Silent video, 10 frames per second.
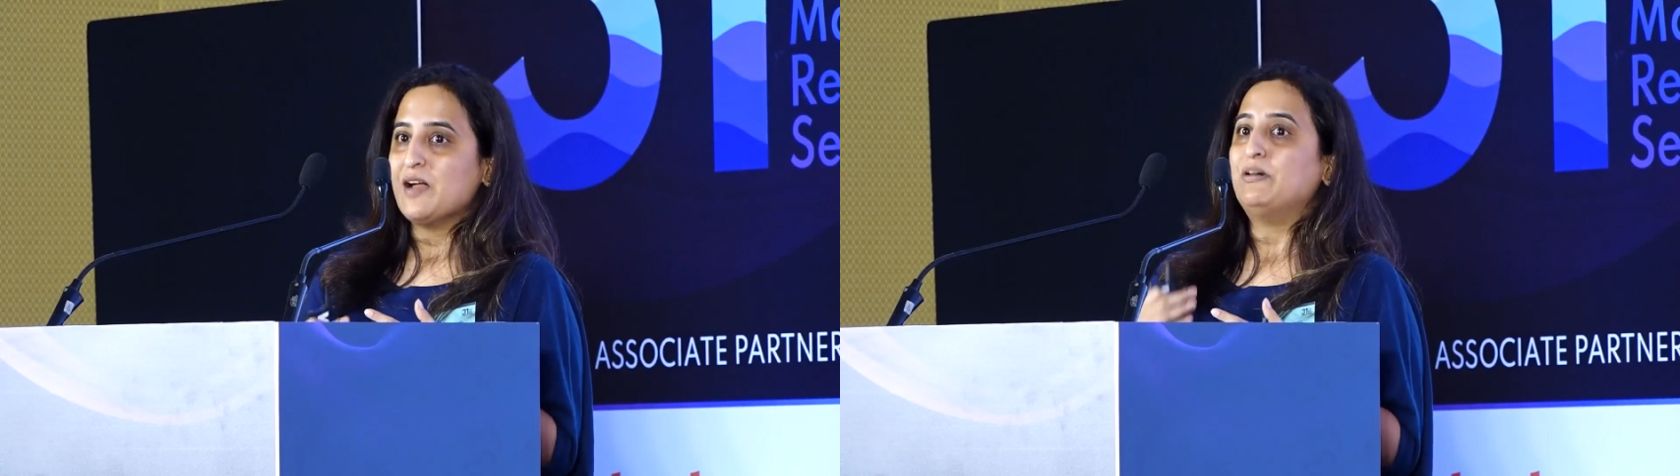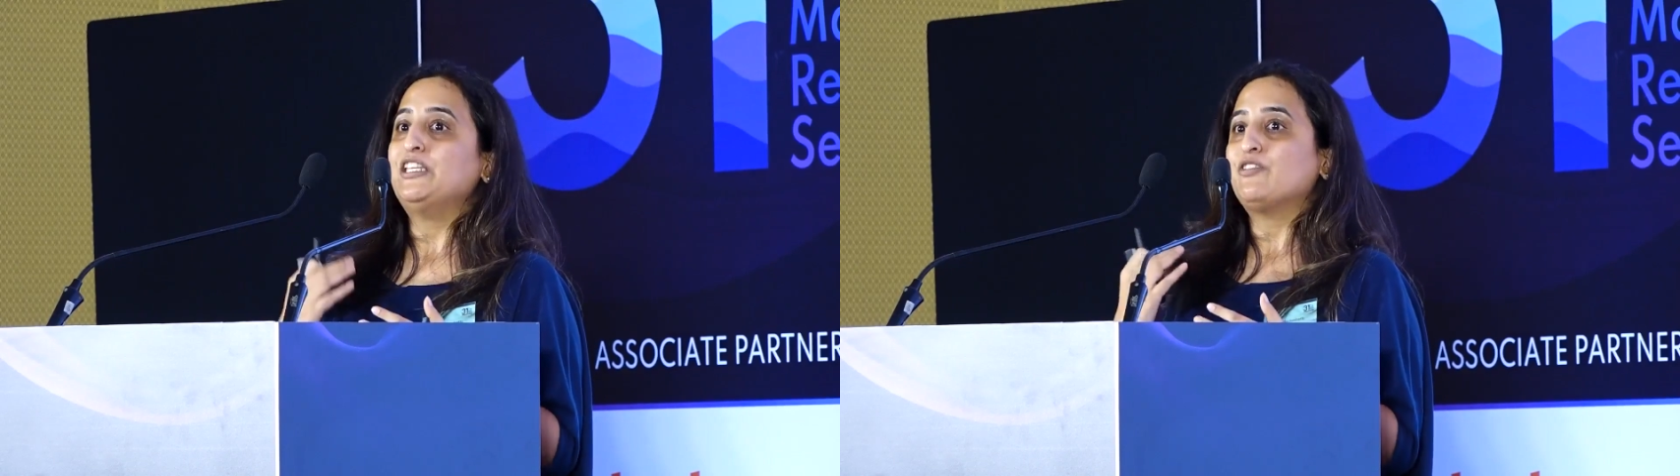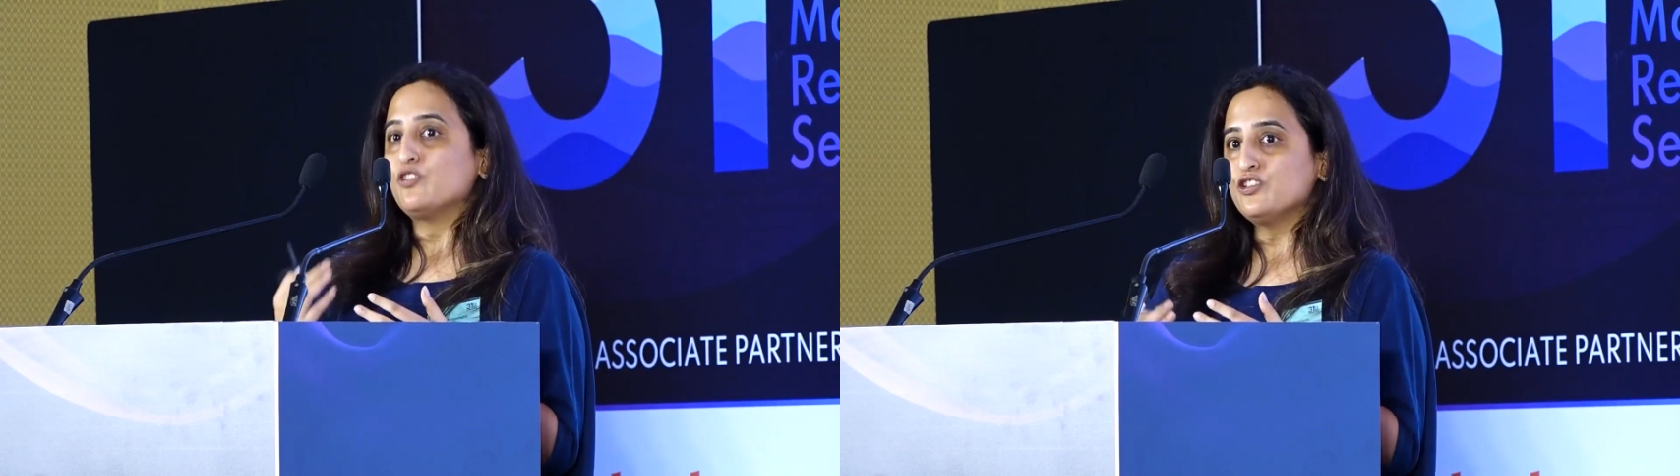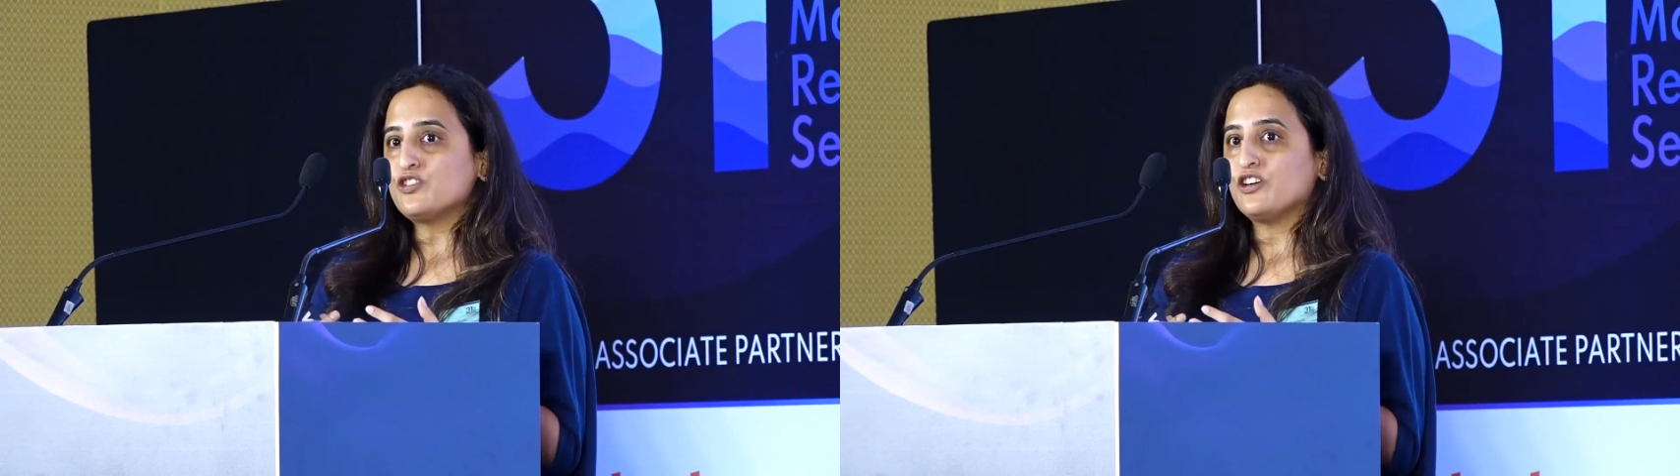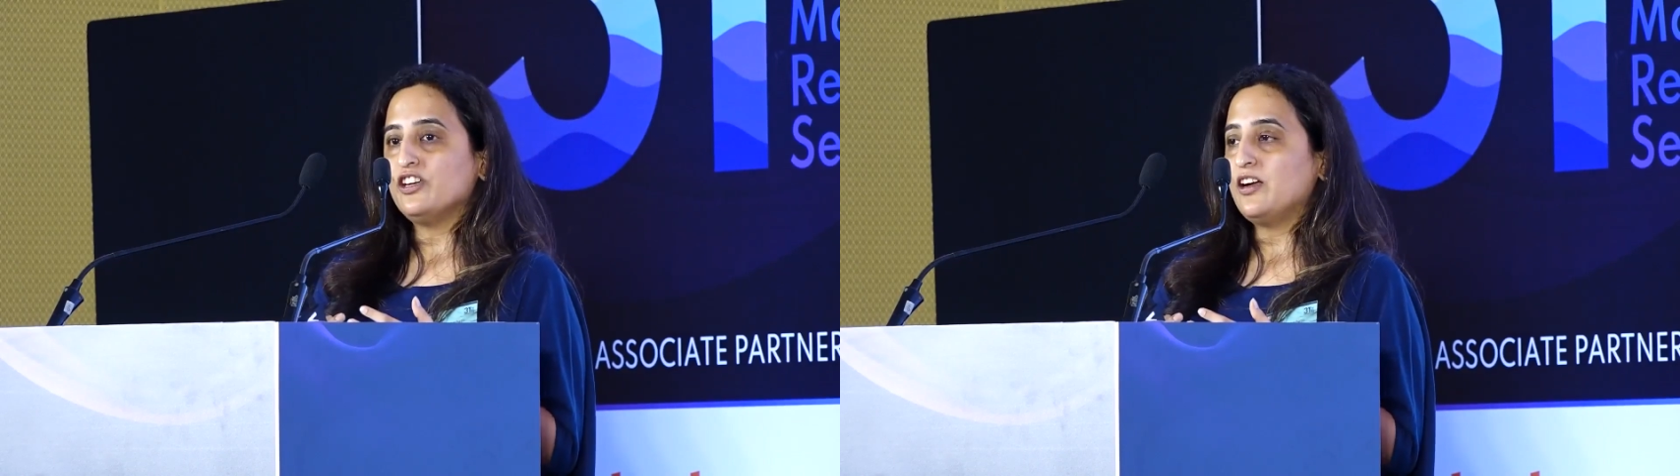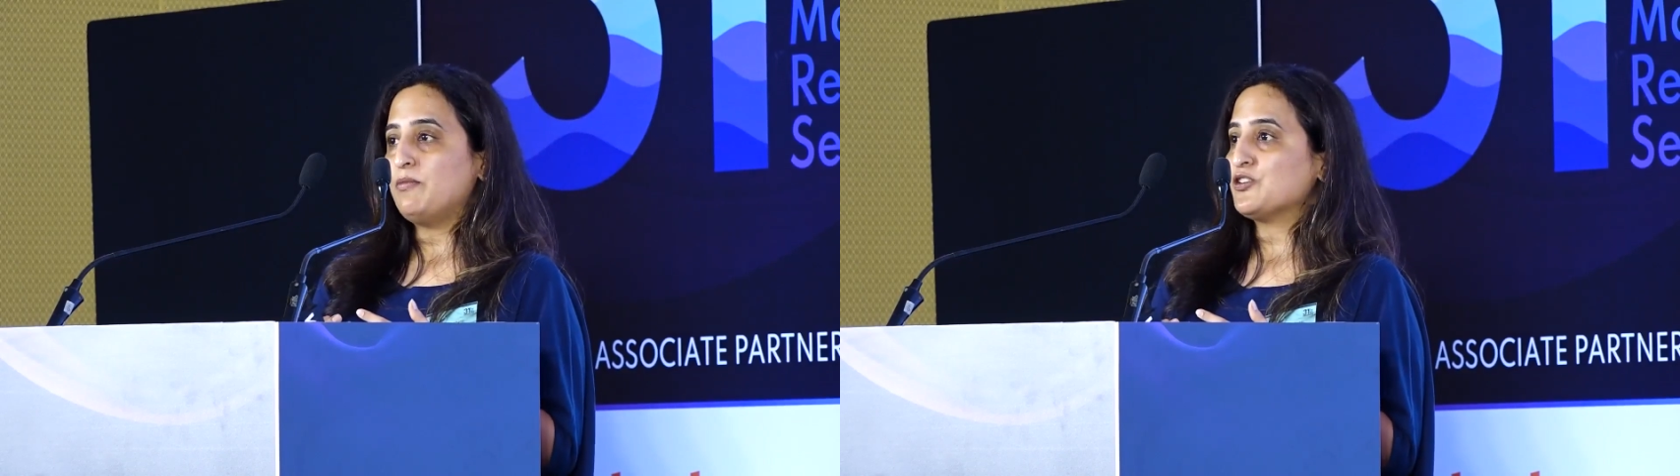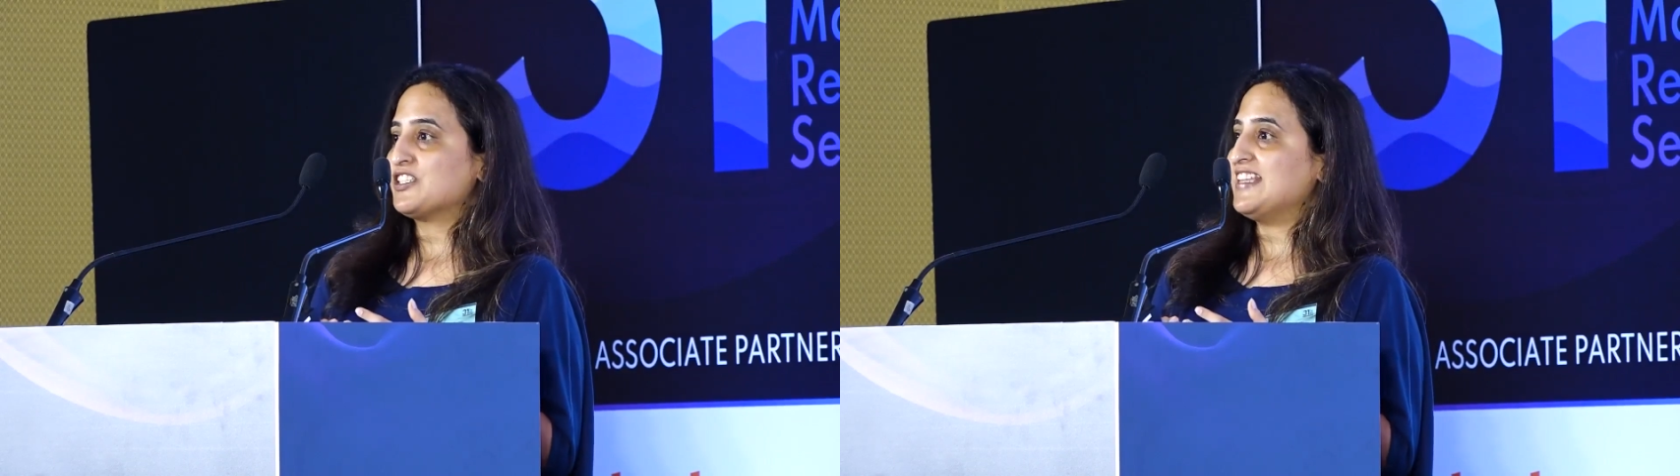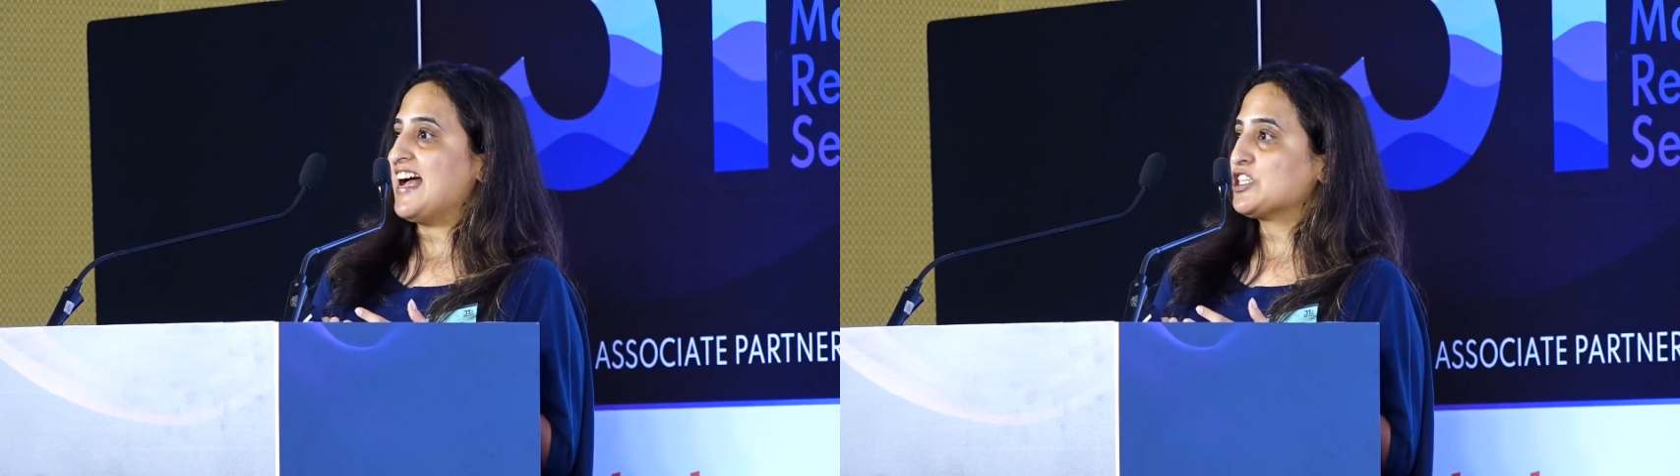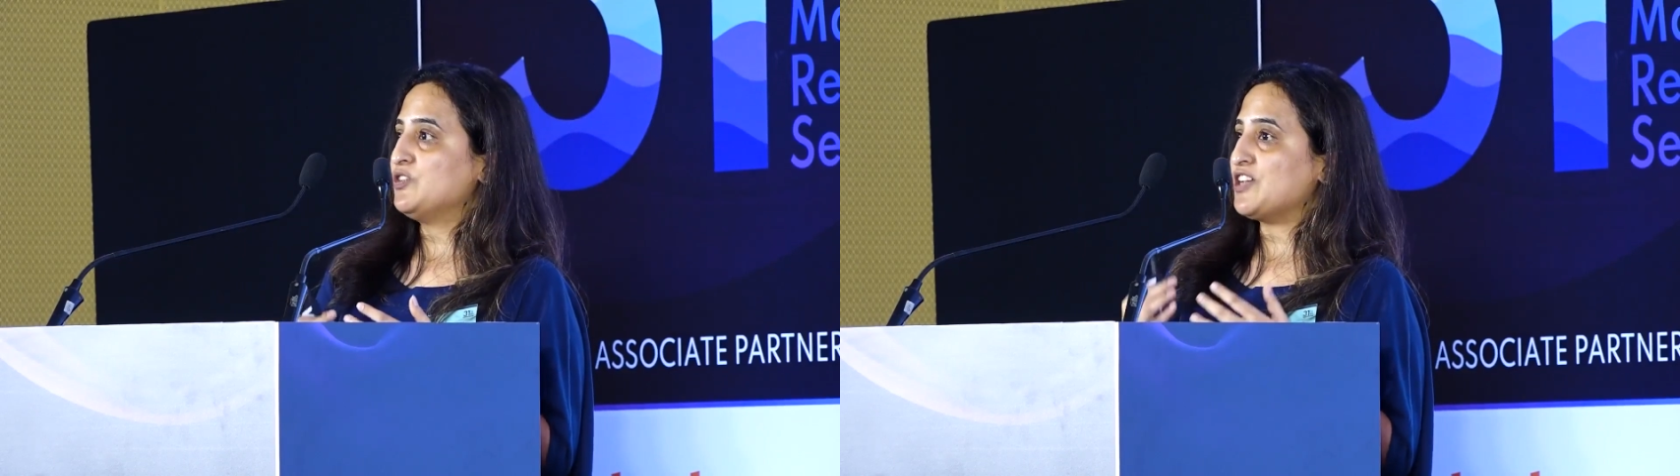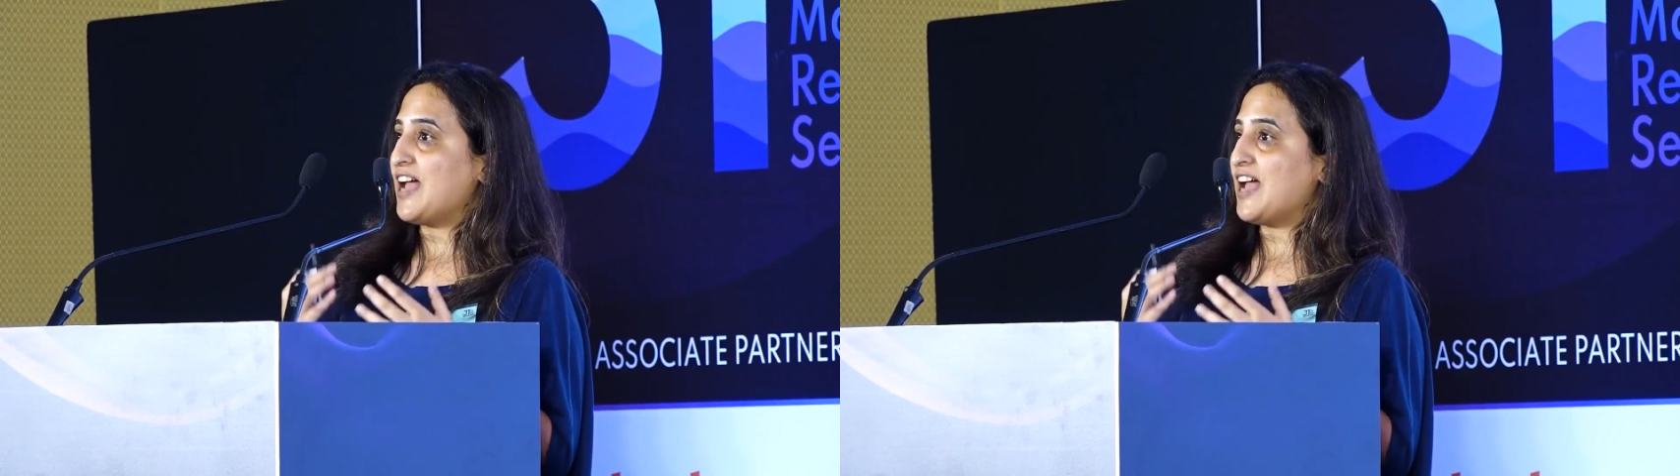but they were also talking about snacks which